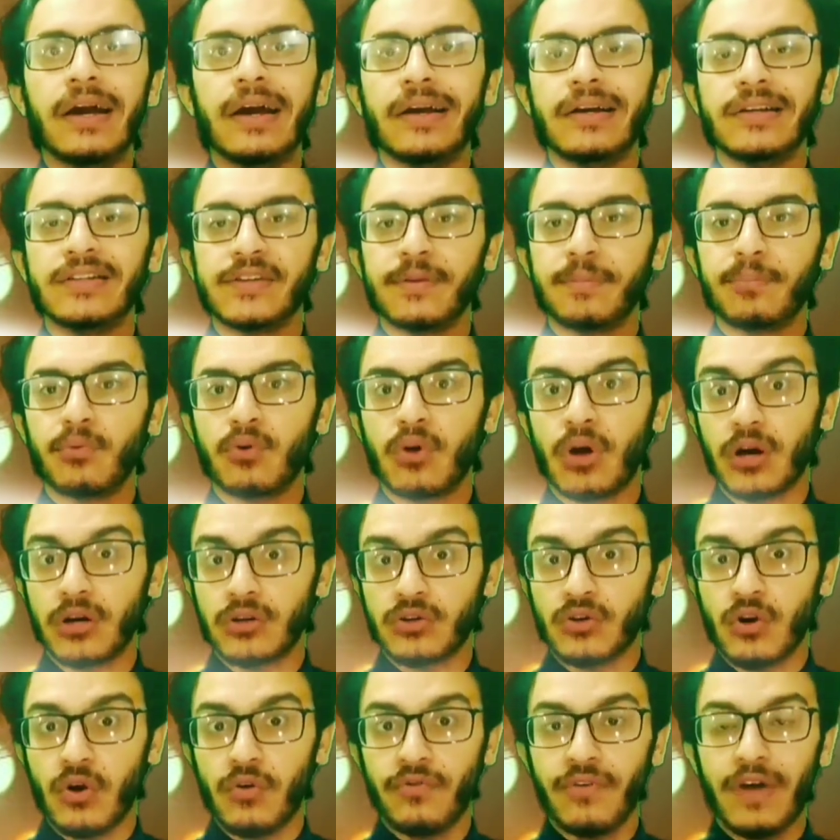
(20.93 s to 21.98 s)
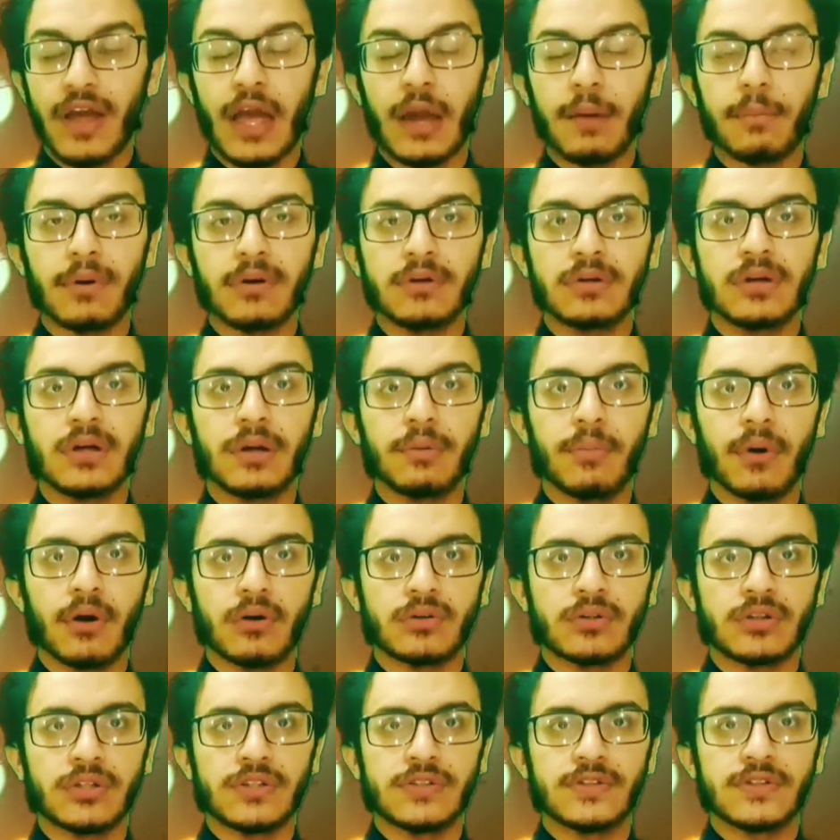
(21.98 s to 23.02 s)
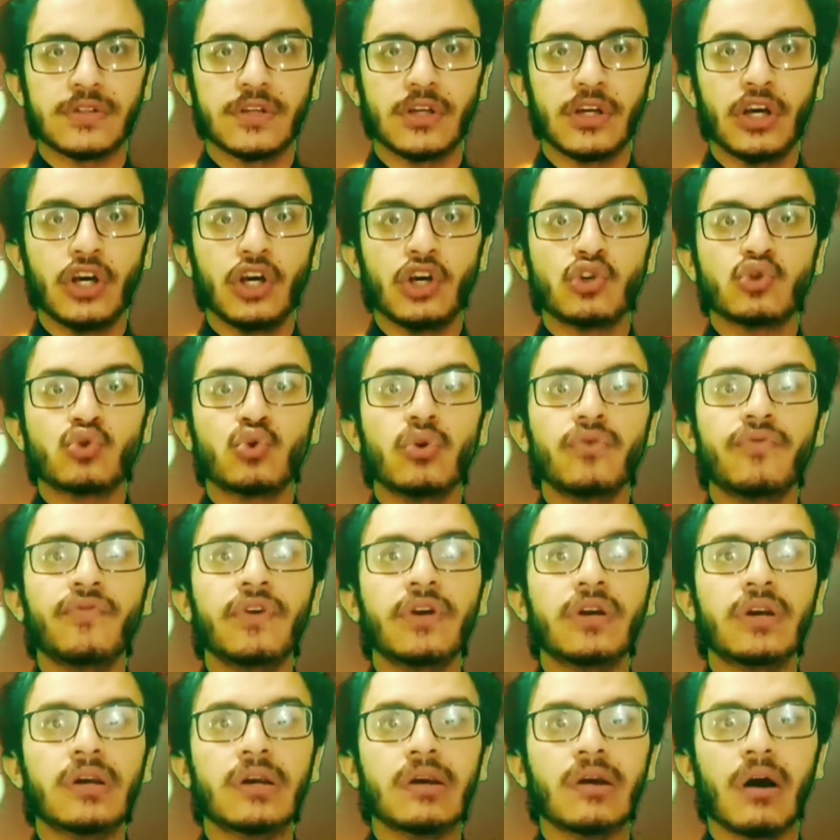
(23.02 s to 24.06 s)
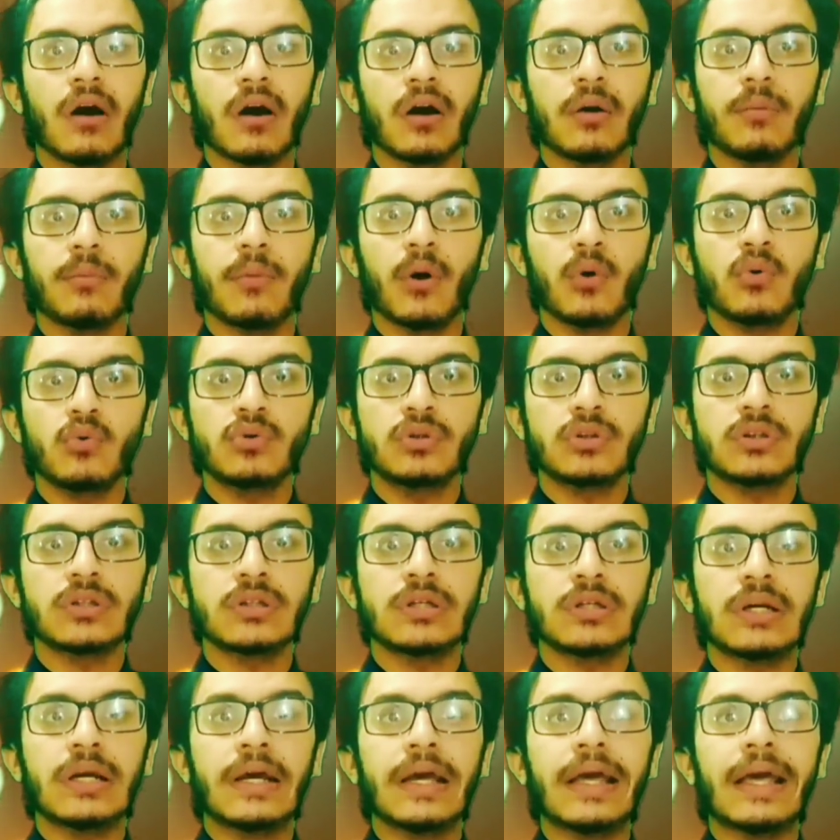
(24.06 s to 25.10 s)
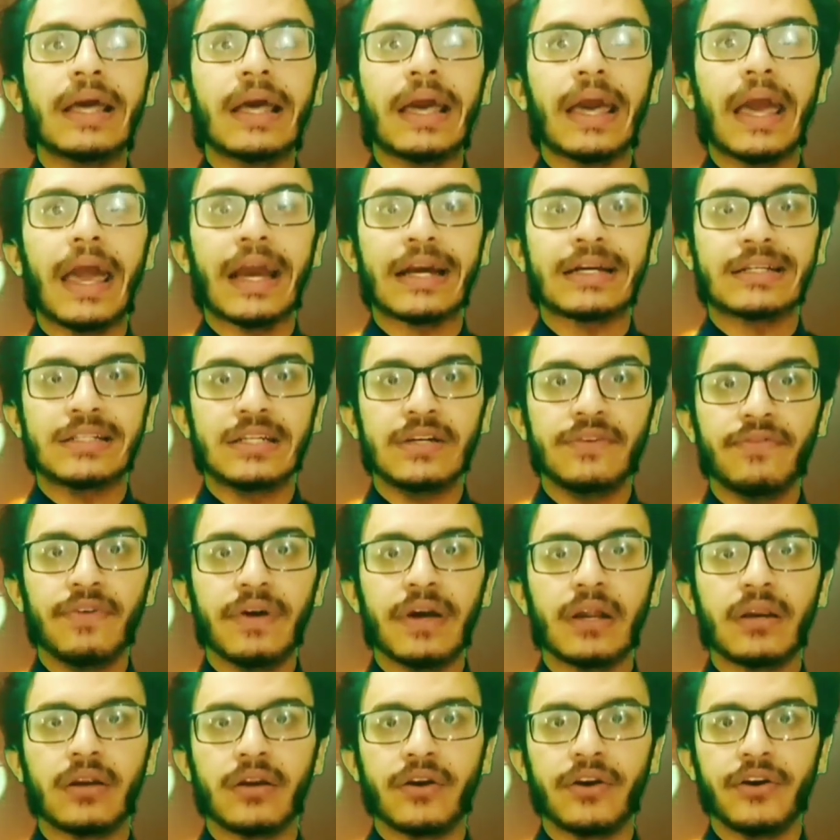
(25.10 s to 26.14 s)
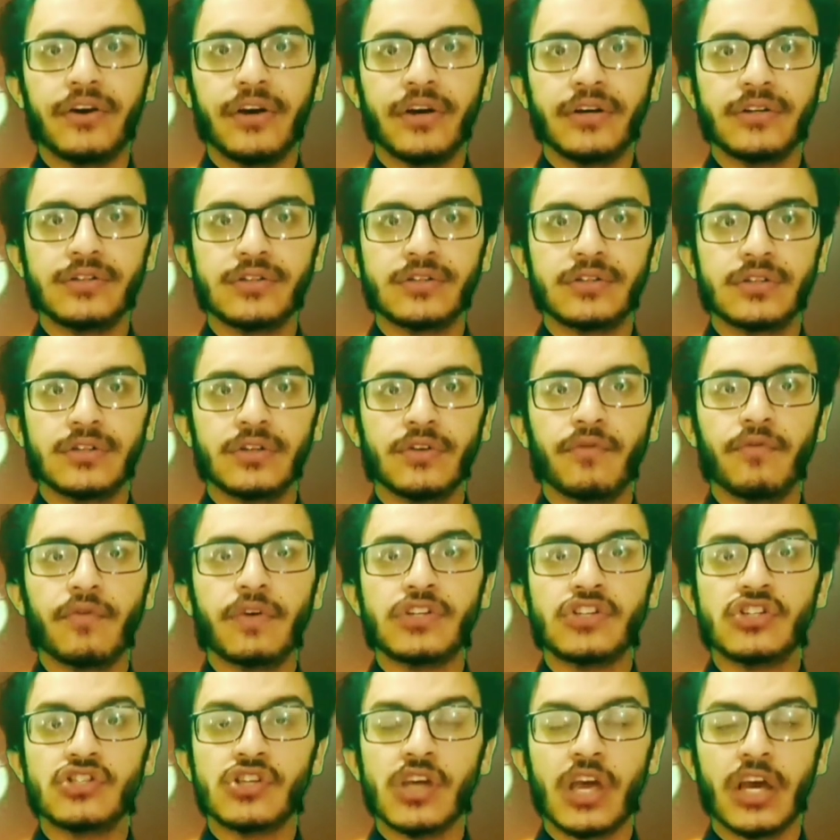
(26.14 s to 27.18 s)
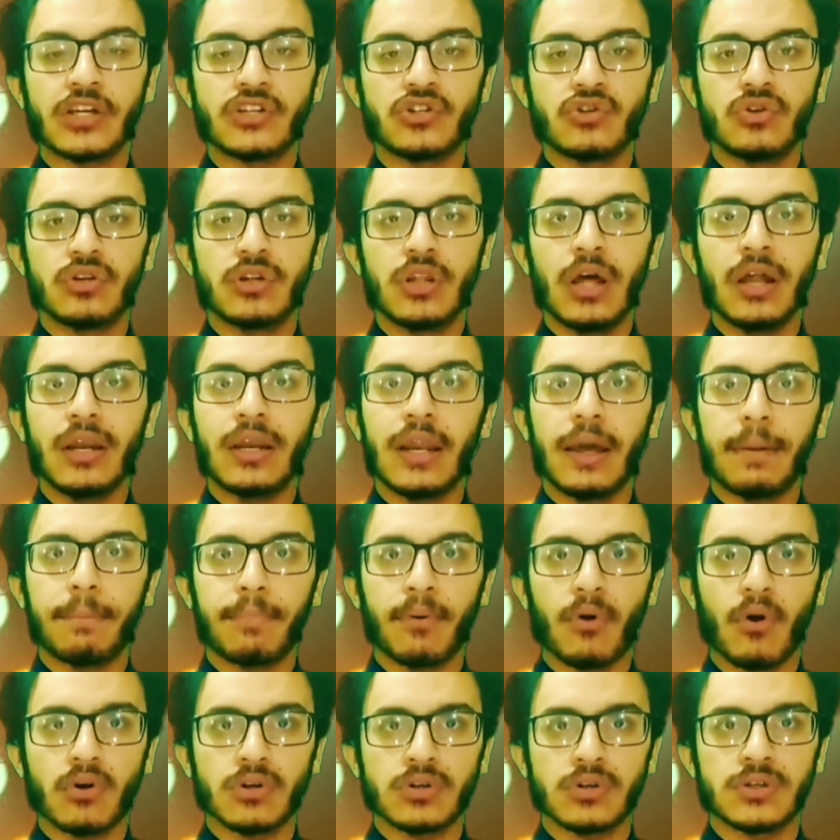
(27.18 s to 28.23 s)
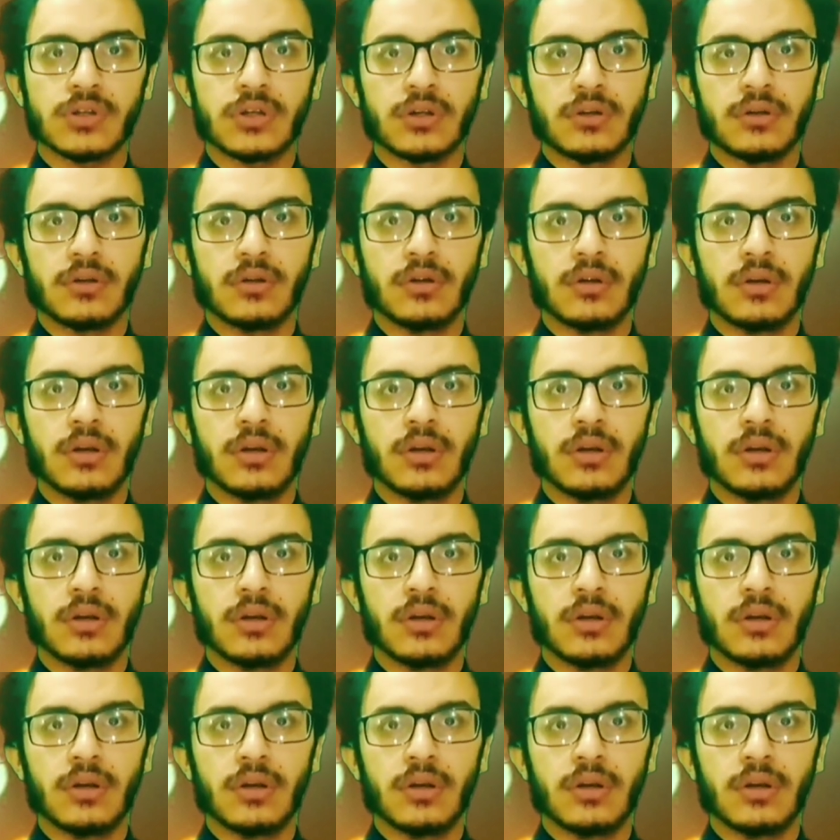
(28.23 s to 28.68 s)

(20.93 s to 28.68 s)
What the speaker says: It is a product of Abbott Laboratories. So if we talk about active ingredients, which is actually the naproxen.